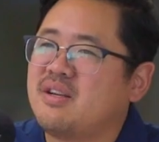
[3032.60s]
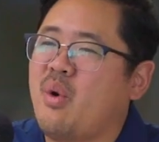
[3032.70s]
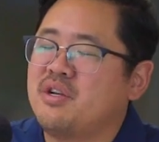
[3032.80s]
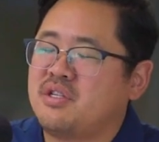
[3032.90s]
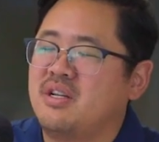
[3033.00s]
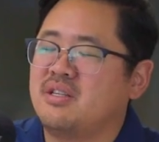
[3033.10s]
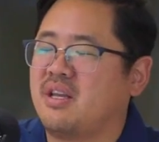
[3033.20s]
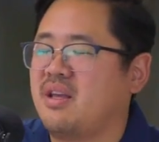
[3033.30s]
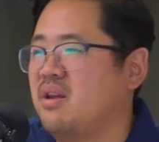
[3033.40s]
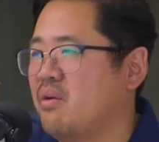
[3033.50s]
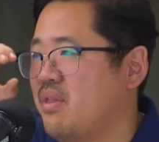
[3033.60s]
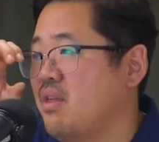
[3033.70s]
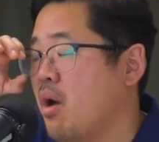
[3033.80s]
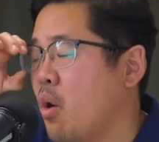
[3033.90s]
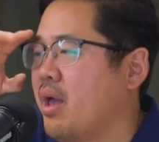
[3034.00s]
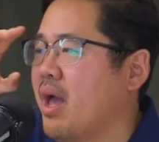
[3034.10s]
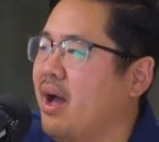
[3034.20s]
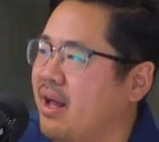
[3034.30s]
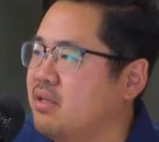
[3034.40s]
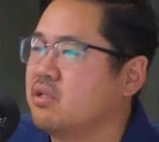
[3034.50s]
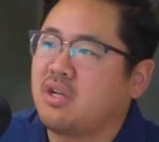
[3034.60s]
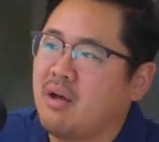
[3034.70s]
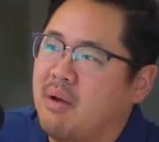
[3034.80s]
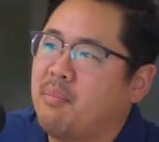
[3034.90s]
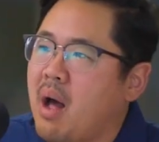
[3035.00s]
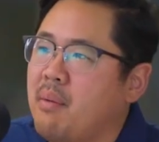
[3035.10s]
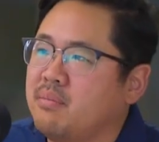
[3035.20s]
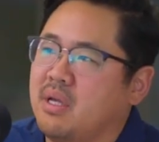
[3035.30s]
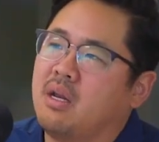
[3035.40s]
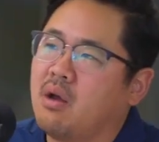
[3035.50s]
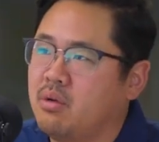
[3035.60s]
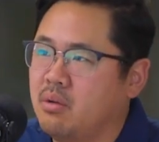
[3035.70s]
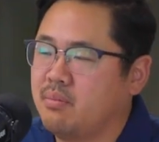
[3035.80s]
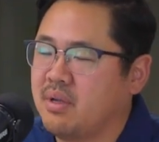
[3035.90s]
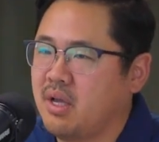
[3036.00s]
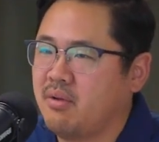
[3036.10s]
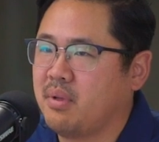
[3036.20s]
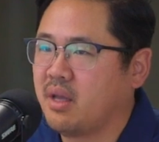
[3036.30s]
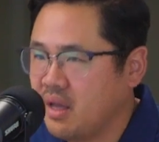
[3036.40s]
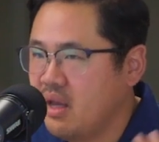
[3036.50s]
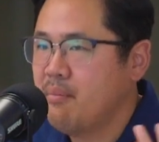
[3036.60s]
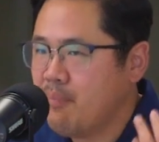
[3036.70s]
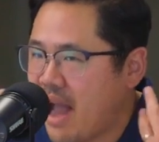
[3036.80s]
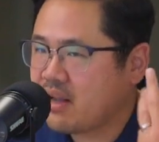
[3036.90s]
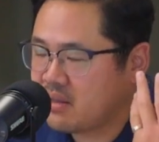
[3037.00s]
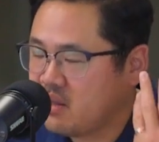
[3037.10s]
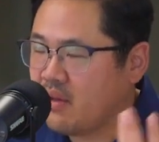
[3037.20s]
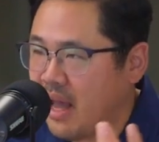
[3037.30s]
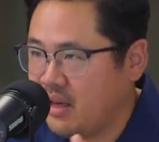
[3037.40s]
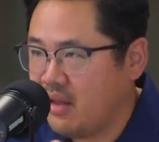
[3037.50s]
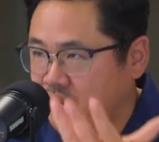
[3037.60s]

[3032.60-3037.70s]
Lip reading: question is like, oh yeah, it doesn't solve my problems. I need to go do it myself. But like back to the idea of